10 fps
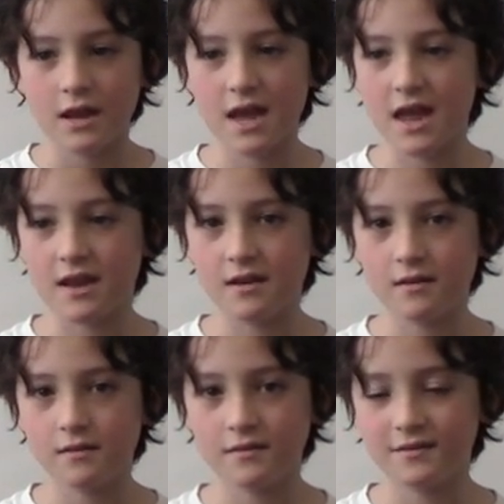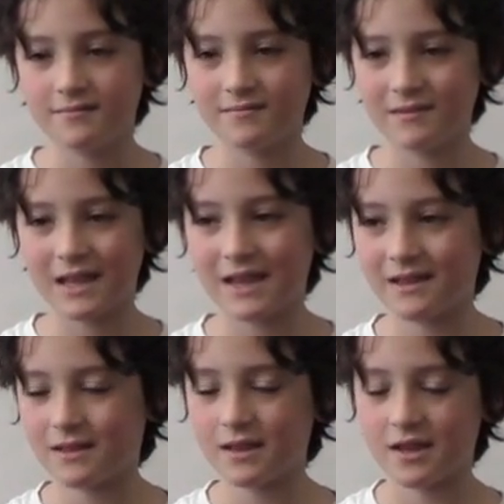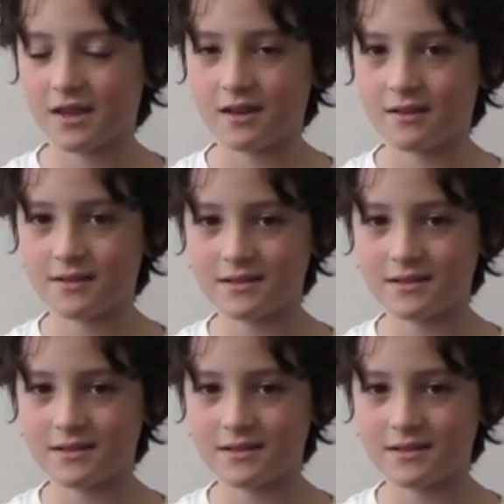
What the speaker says: and, like